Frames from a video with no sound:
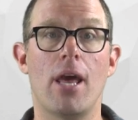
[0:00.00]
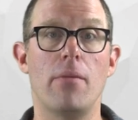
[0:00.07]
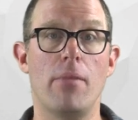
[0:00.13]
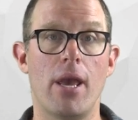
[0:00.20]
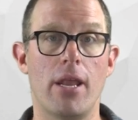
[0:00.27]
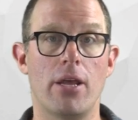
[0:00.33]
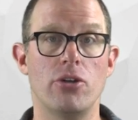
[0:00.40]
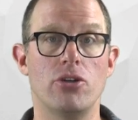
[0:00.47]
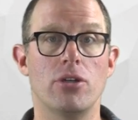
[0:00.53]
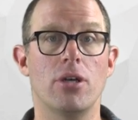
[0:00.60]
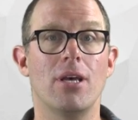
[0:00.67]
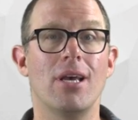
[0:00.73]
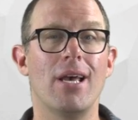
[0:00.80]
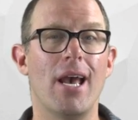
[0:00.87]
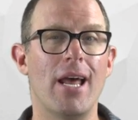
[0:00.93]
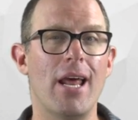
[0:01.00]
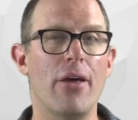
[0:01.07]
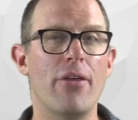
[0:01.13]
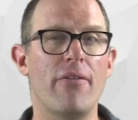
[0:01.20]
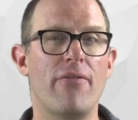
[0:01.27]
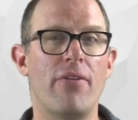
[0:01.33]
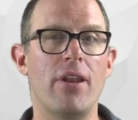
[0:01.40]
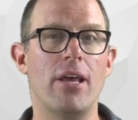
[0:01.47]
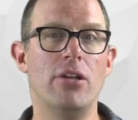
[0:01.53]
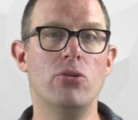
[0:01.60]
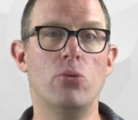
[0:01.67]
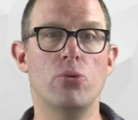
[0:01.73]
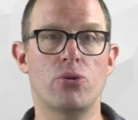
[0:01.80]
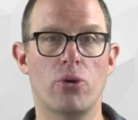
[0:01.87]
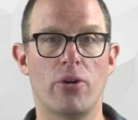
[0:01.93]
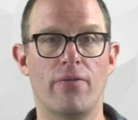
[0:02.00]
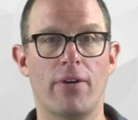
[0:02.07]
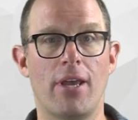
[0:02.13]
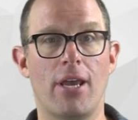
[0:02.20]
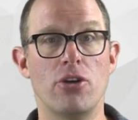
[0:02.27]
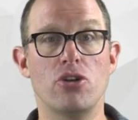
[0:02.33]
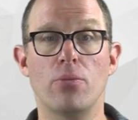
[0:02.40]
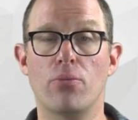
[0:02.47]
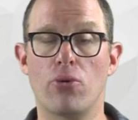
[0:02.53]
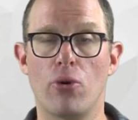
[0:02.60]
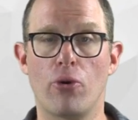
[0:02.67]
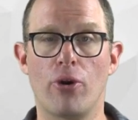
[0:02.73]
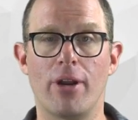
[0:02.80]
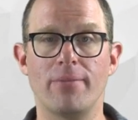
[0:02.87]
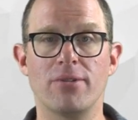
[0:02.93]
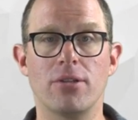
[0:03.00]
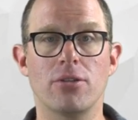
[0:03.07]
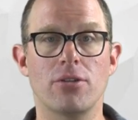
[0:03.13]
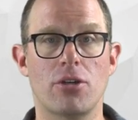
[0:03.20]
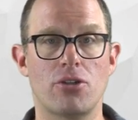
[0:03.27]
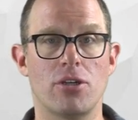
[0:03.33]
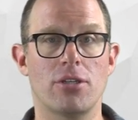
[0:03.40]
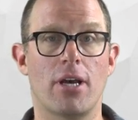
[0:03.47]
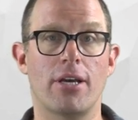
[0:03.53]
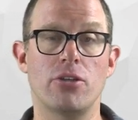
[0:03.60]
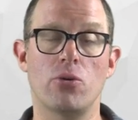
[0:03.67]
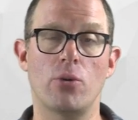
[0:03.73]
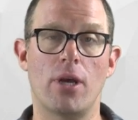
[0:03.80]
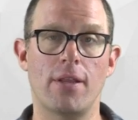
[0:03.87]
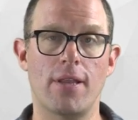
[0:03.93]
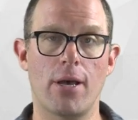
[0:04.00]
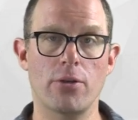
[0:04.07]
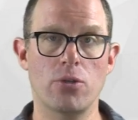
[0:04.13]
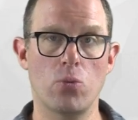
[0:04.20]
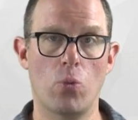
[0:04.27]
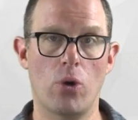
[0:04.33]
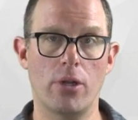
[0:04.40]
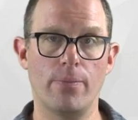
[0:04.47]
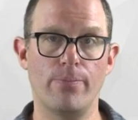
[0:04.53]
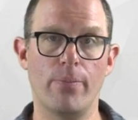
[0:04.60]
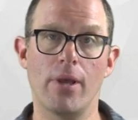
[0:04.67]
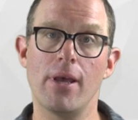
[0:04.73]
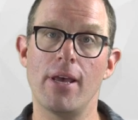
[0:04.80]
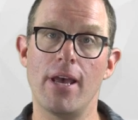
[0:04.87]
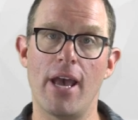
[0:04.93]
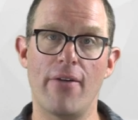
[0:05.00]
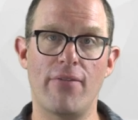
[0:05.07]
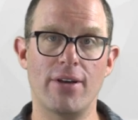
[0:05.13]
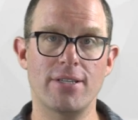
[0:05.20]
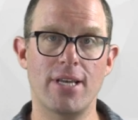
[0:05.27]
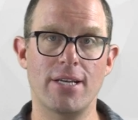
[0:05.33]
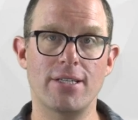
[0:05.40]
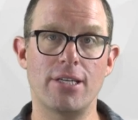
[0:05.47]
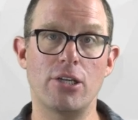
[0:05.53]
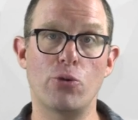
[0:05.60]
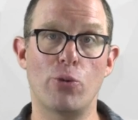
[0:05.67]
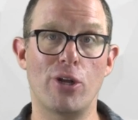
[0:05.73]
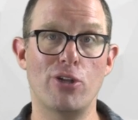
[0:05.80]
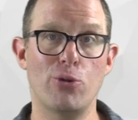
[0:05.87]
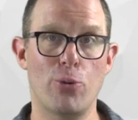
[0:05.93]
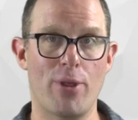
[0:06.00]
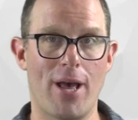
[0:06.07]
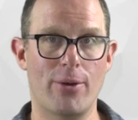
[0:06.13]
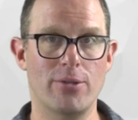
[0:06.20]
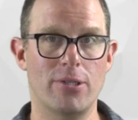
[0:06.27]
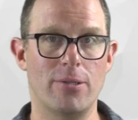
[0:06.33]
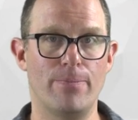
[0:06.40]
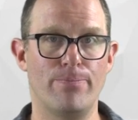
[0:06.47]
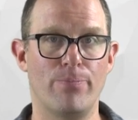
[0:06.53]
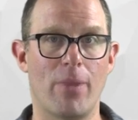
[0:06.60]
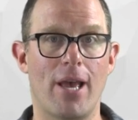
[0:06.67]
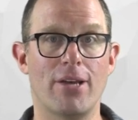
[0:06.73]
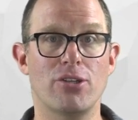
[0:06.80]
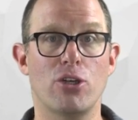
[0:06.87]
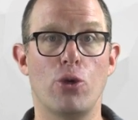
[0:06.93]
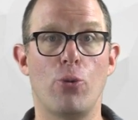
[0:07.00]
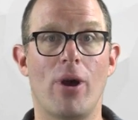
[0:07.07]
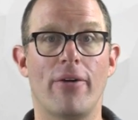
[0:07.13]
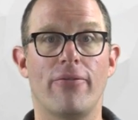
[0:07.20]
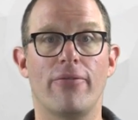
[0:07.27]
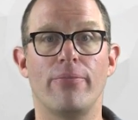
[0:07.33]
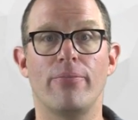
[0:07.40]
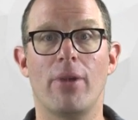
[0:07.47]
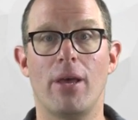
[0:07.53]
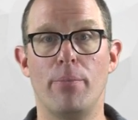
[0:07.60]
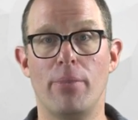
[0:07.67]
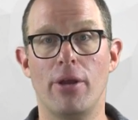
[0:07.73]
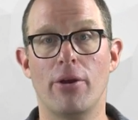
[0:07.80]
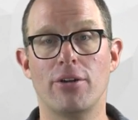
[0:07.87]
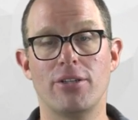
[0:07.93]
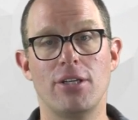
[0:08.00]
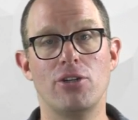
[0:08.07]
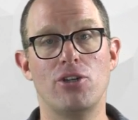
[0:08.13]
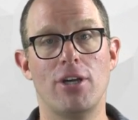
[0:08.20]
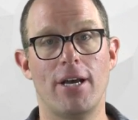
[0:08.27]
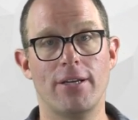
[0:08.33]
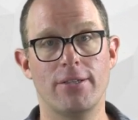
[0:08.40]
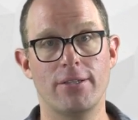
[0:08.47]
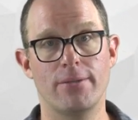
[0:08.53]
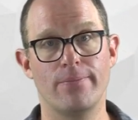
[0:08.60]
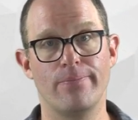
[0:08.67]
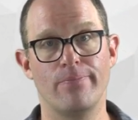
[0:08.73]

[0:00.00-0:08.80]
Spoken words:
and managed, and how they fit into certification programs such as ISO 9001, FSSC 22000, SQF, and BRCGS.